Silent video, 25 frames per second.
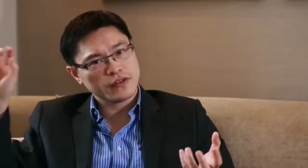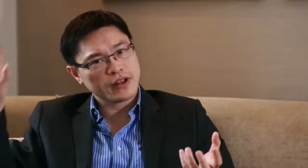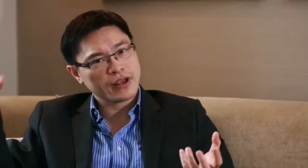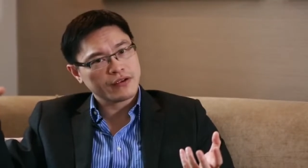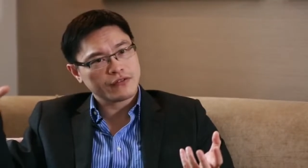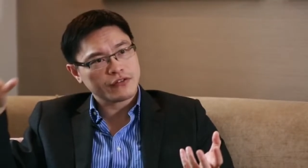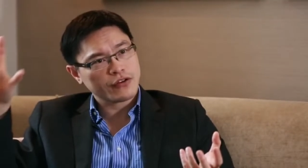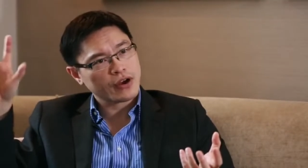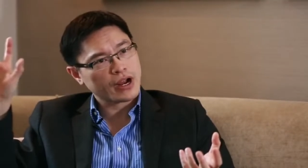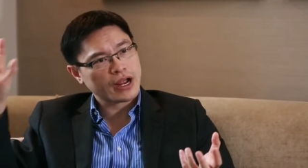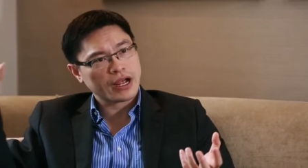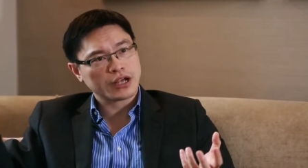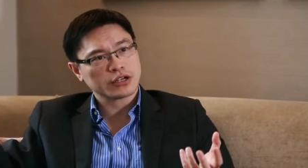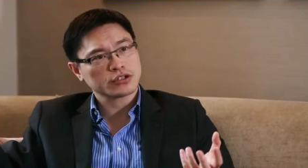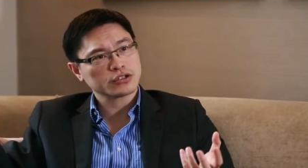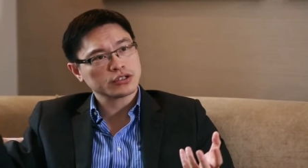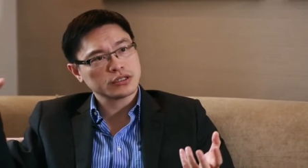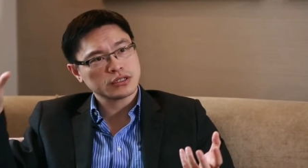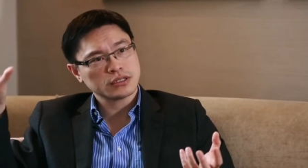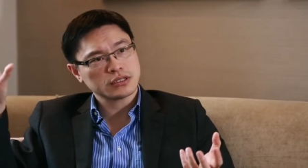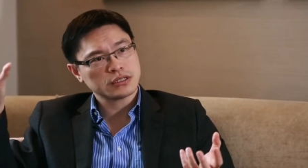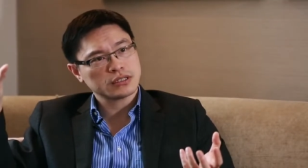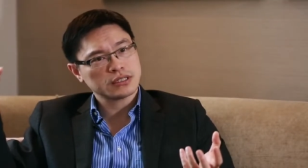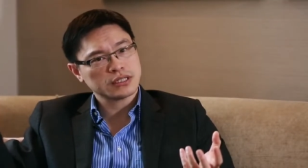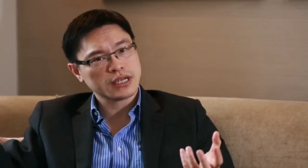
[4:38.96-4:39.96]
you've never
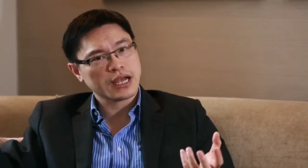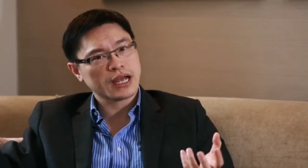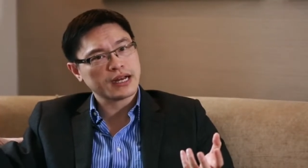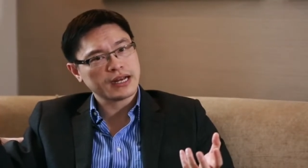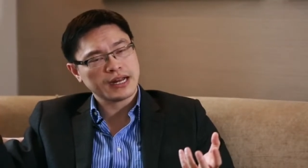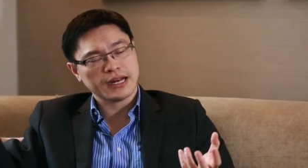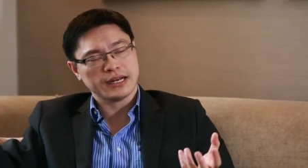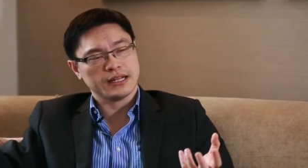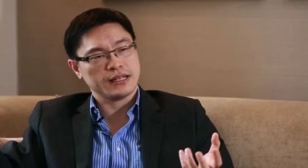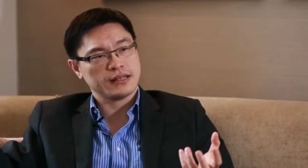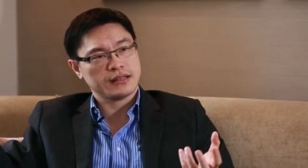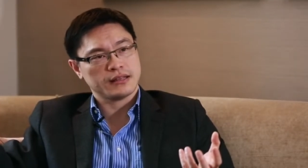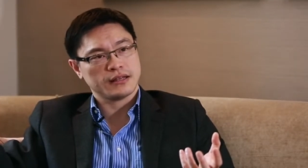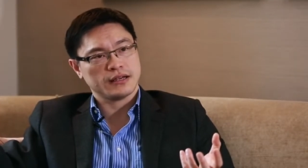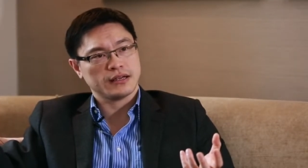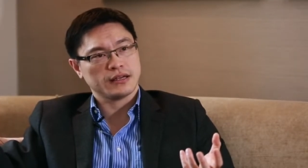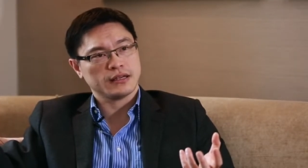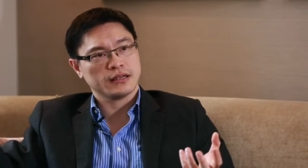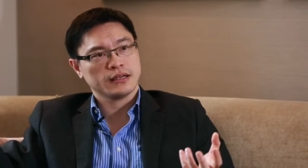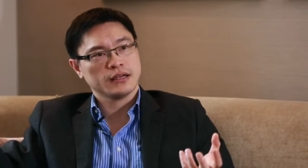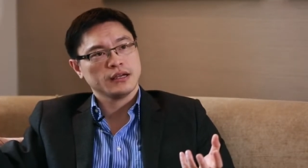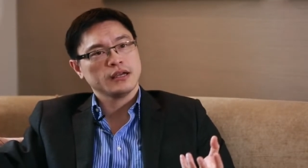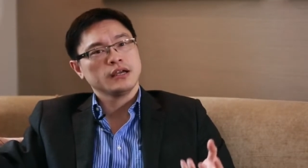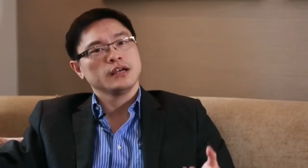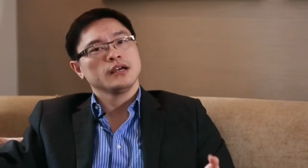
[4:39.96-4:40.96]
actually done
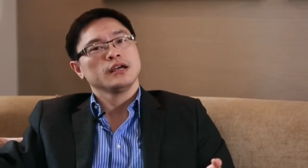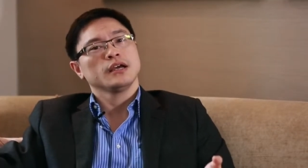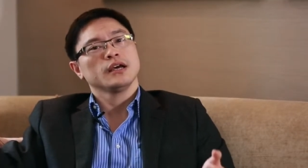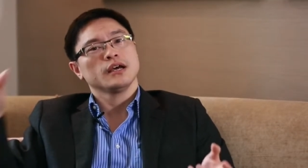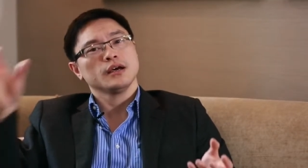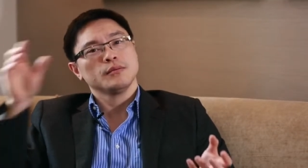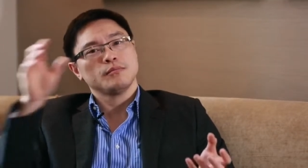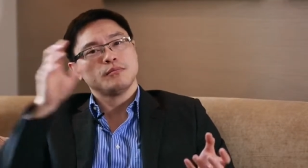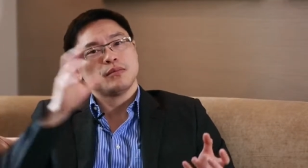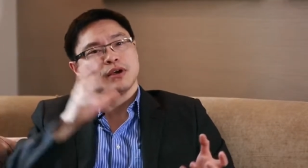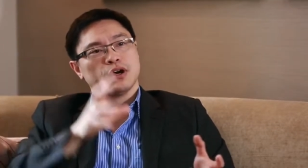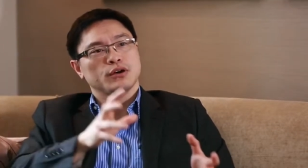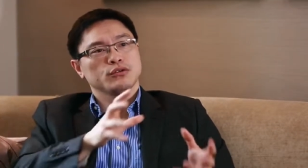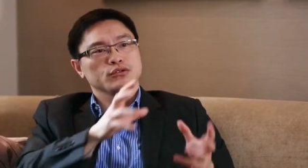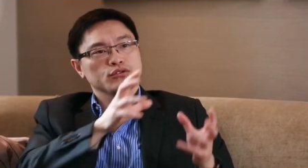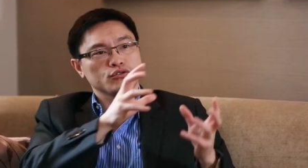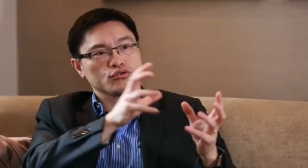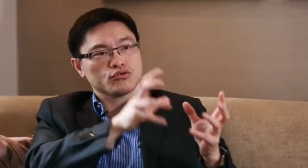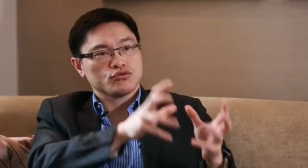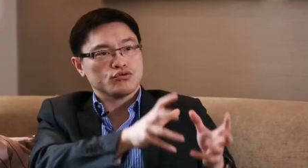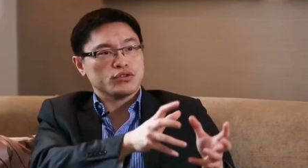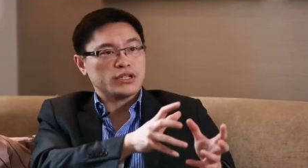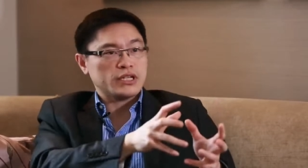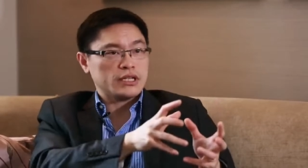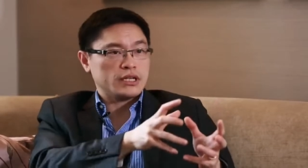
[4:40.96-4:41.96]
anything about
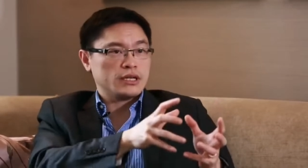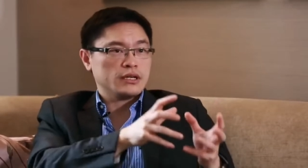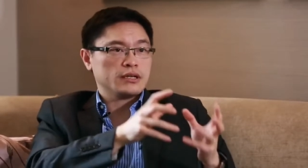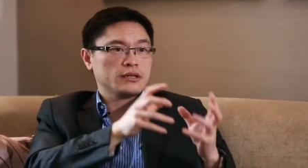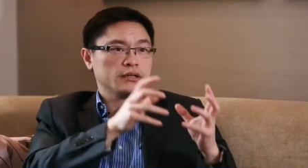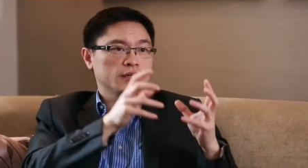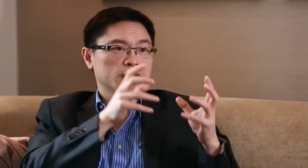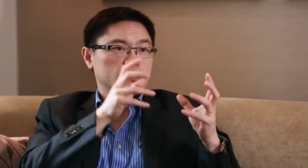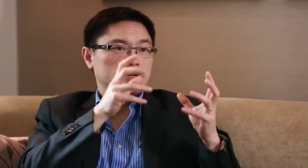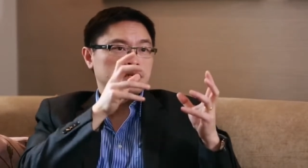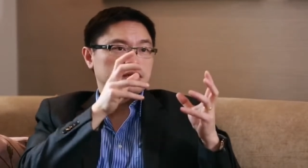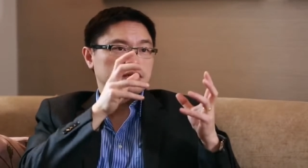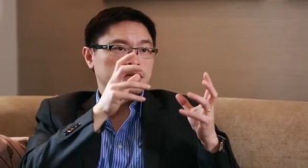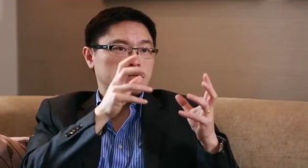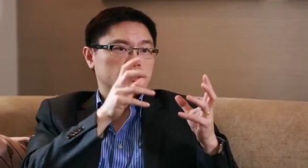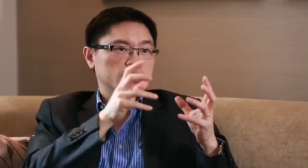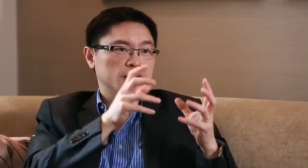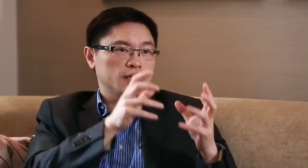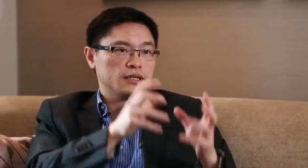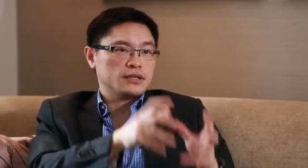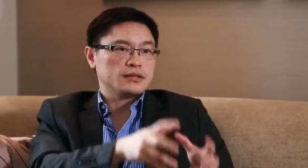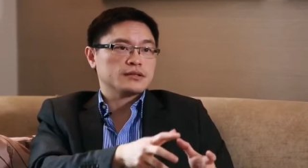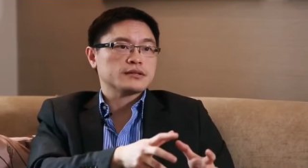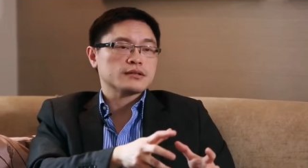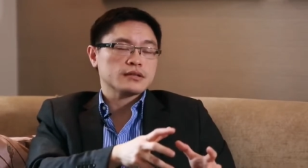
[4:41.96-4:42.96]
treating the
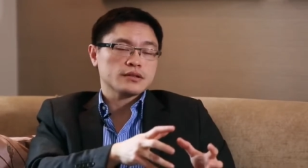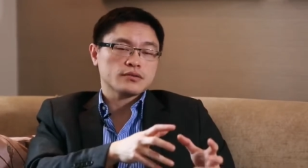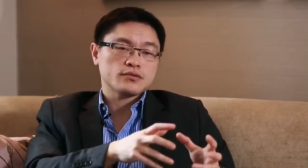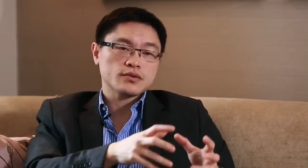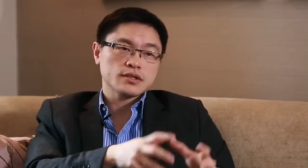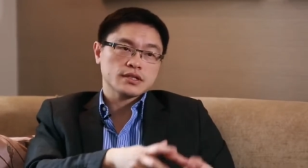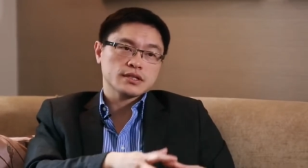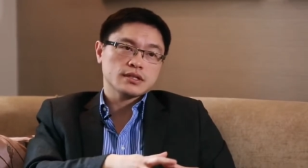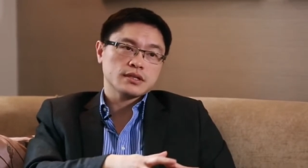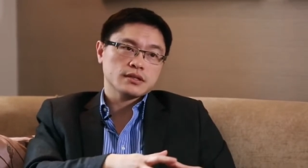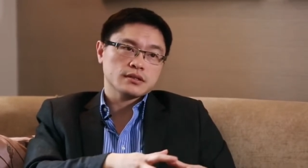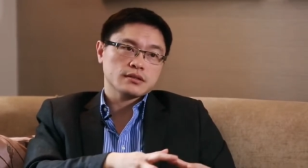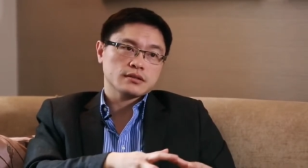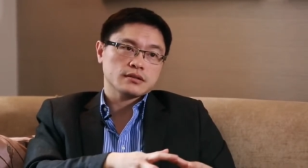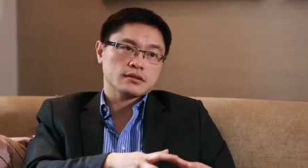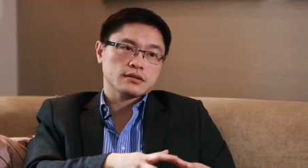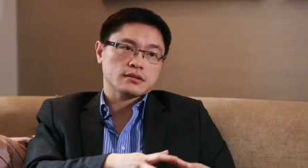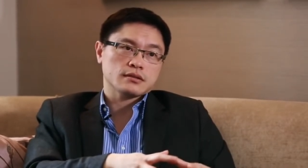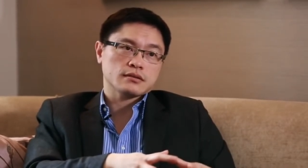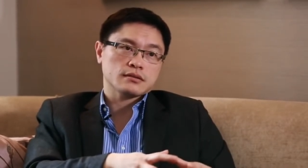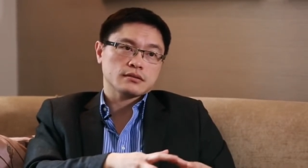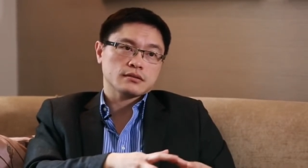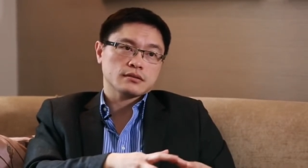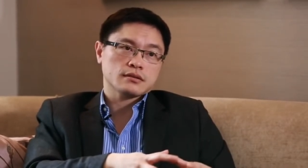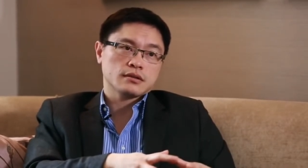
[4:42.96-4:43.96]
insulin
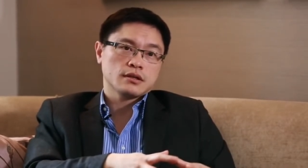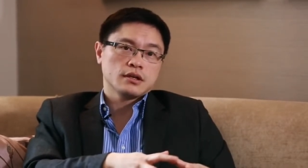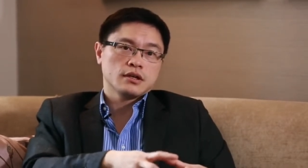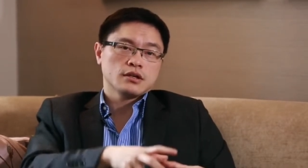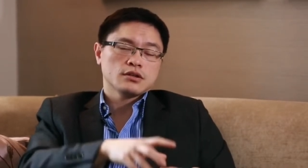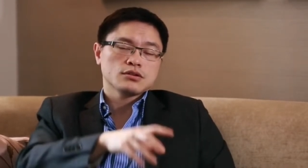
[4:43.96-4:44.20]
resistance.